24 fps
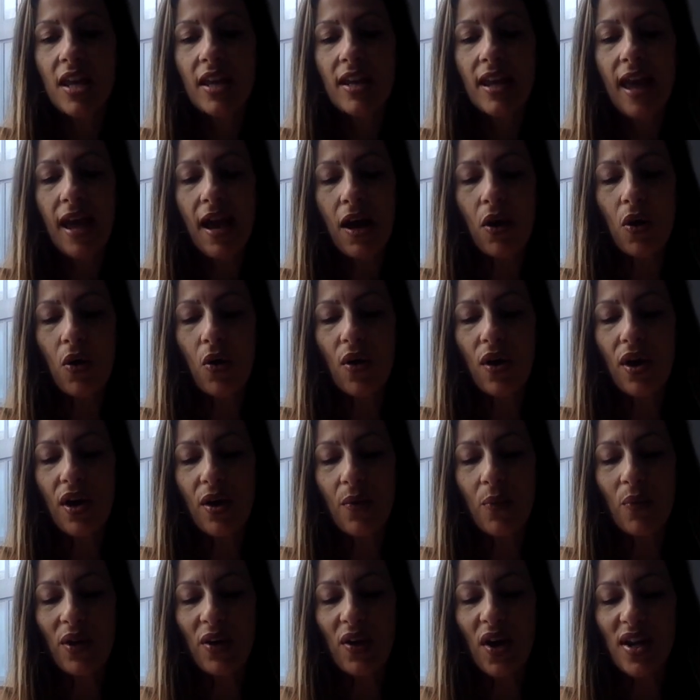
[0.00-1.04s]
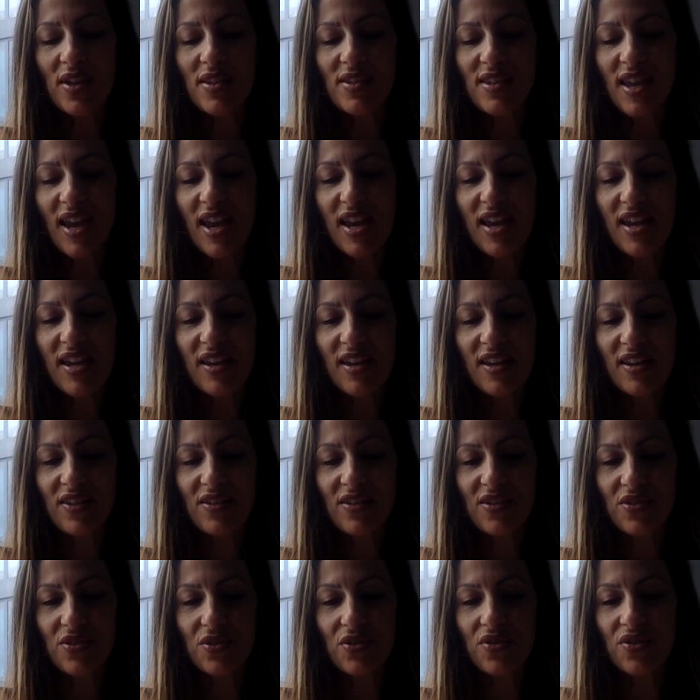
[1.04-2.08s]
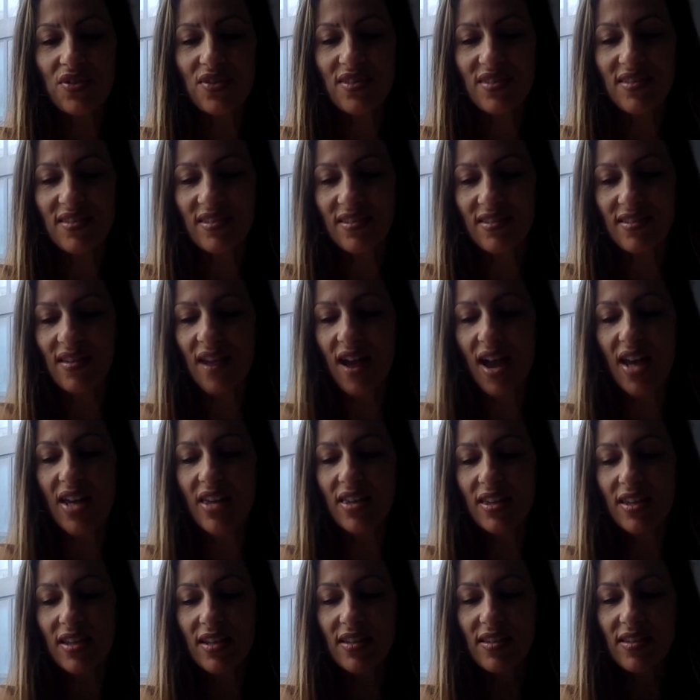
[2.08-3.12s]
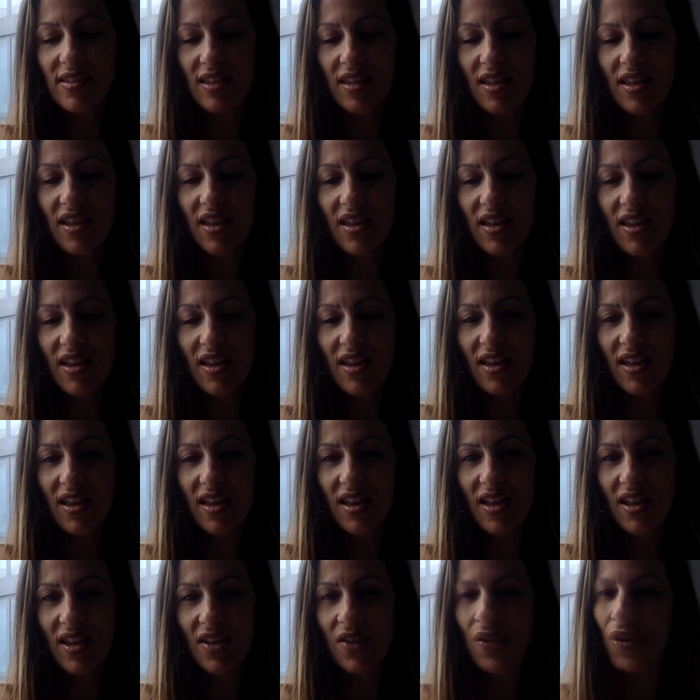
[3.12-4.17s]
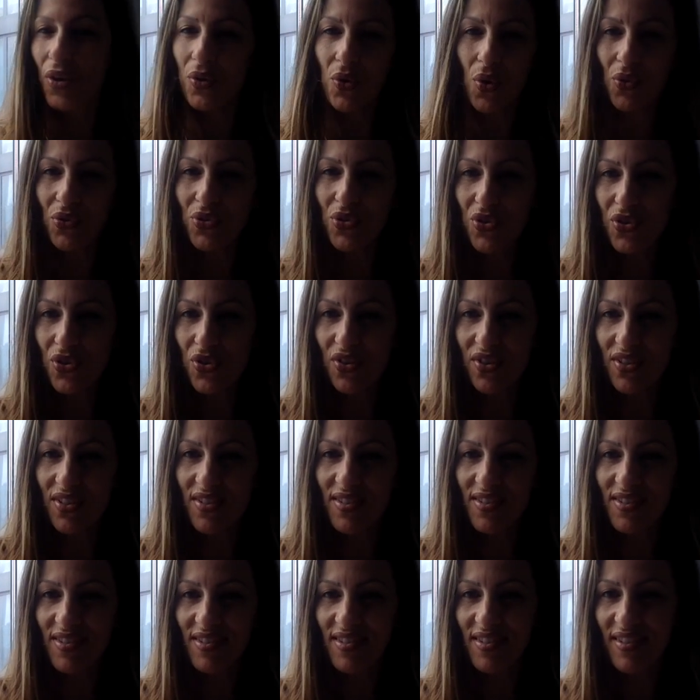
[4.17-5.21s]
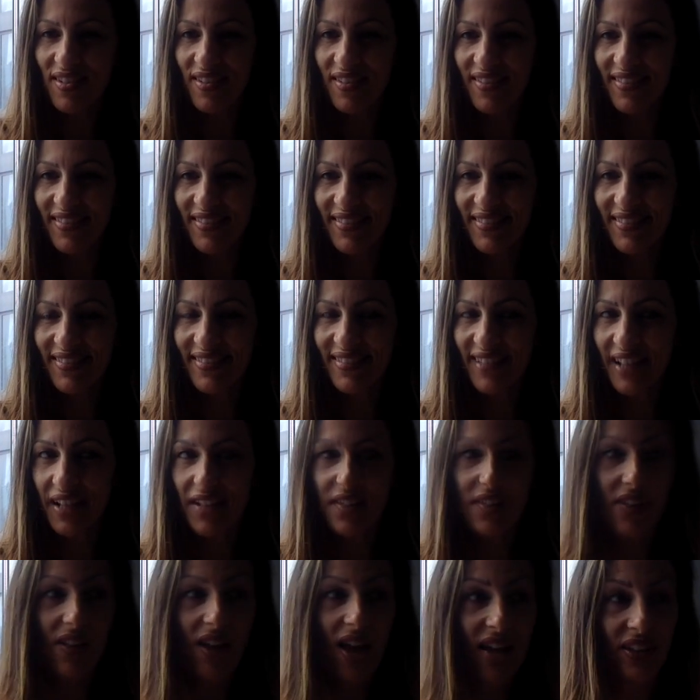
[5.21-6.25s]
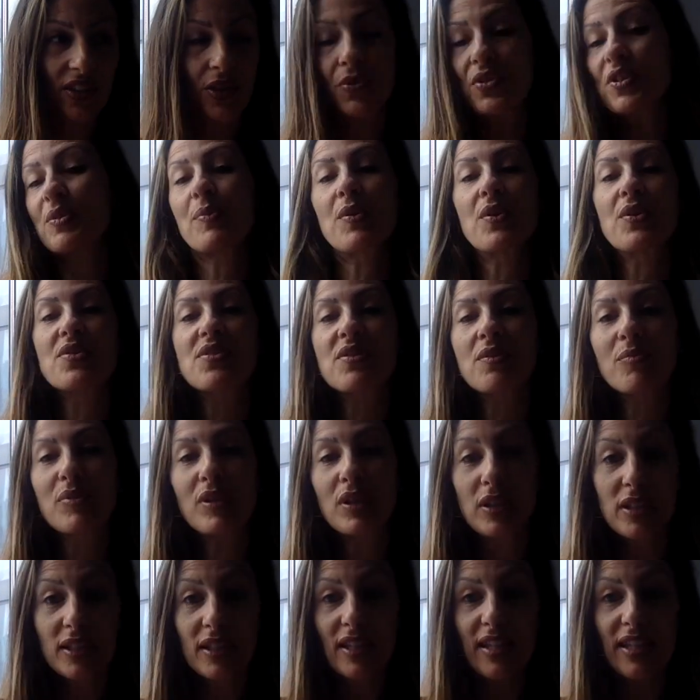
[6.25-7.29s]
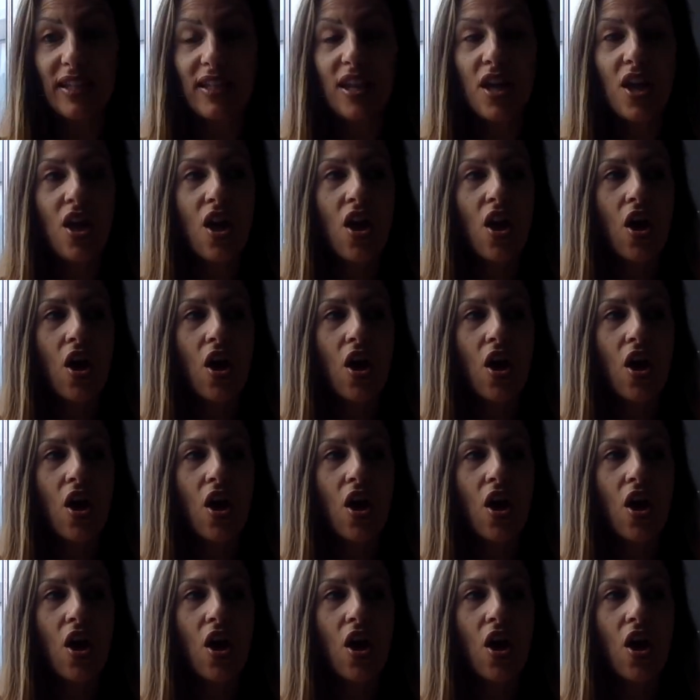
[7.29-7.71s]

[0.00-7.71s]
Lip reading: Now, when I say students desire this, not all students like the responsibility